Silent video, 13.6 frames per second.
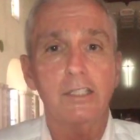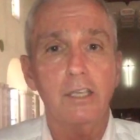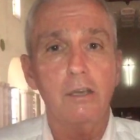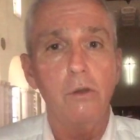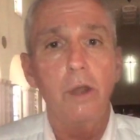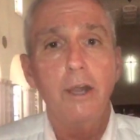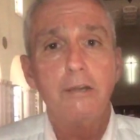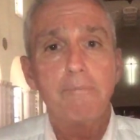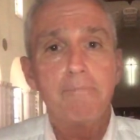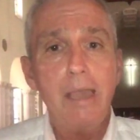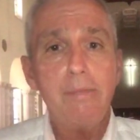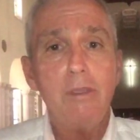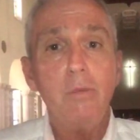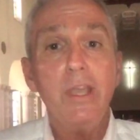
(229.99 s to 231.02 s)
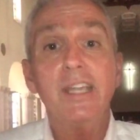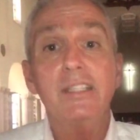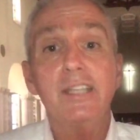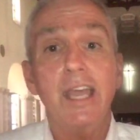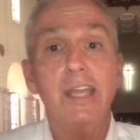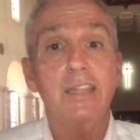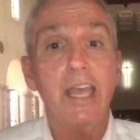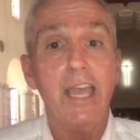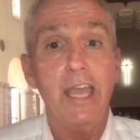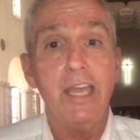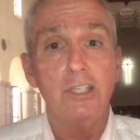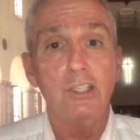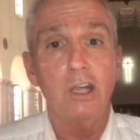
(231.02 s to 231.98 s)
So maybe we can take the
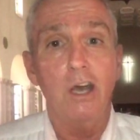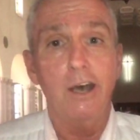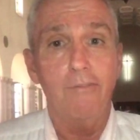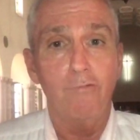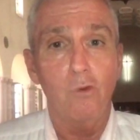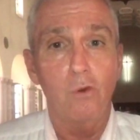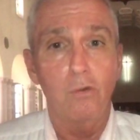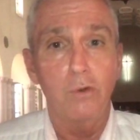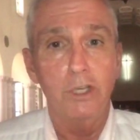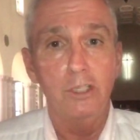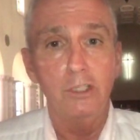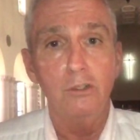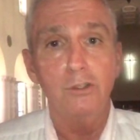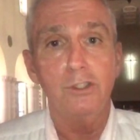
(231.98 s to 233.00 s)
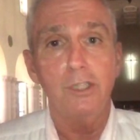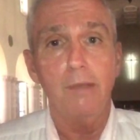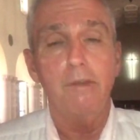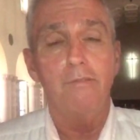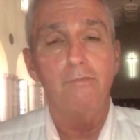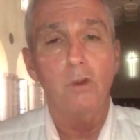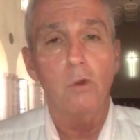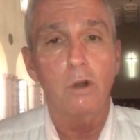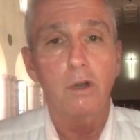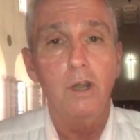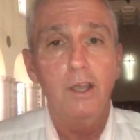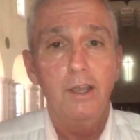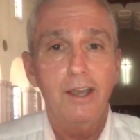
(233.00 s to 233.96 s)
edge off or reduce some of
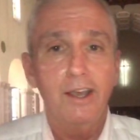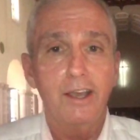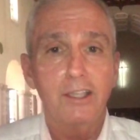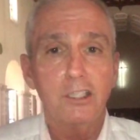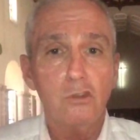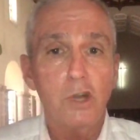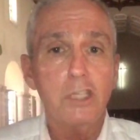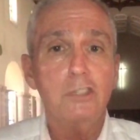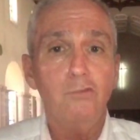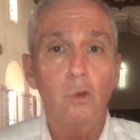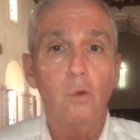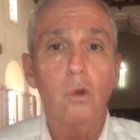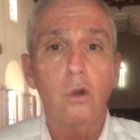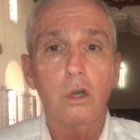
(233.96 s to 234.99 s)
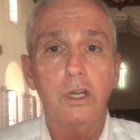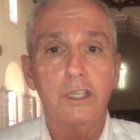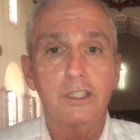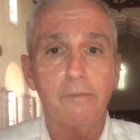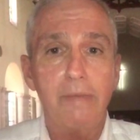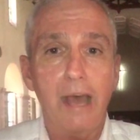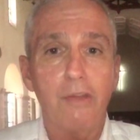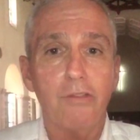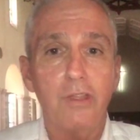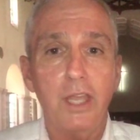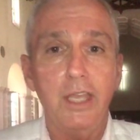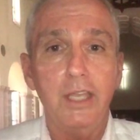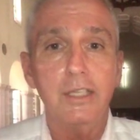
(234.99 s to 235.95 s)
your stressful worries about
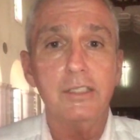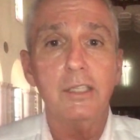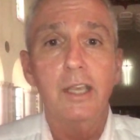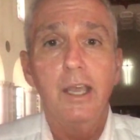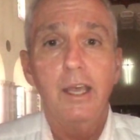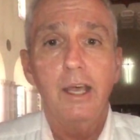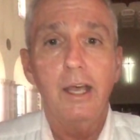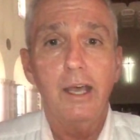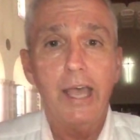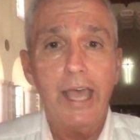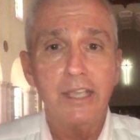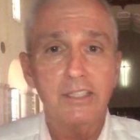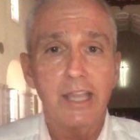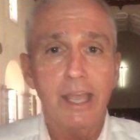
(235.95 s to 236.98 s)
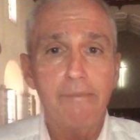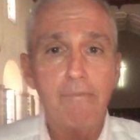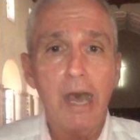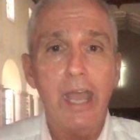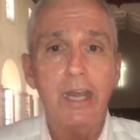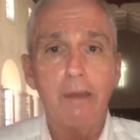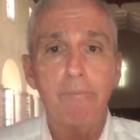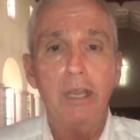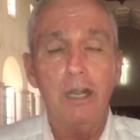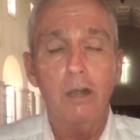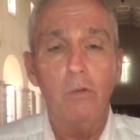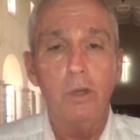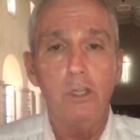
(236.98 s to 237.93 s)
things as they might
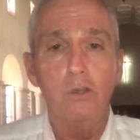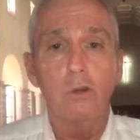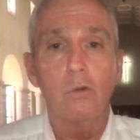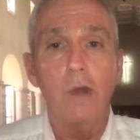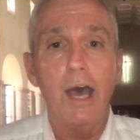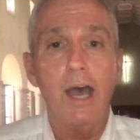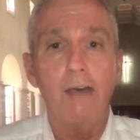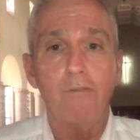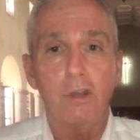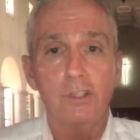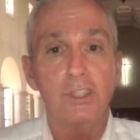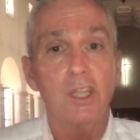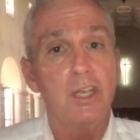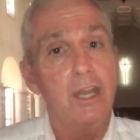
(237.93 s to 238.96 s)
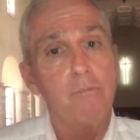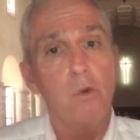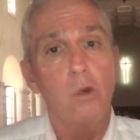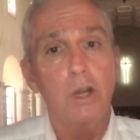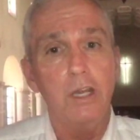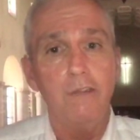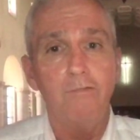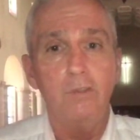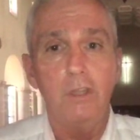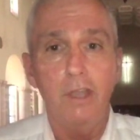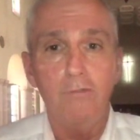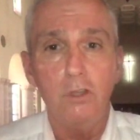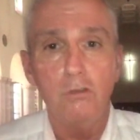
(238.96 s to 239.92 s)
appear when you arrive on Sunday morning
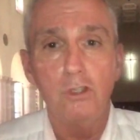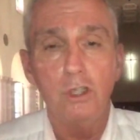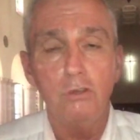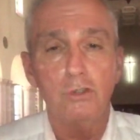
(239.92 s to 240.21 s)
if you choose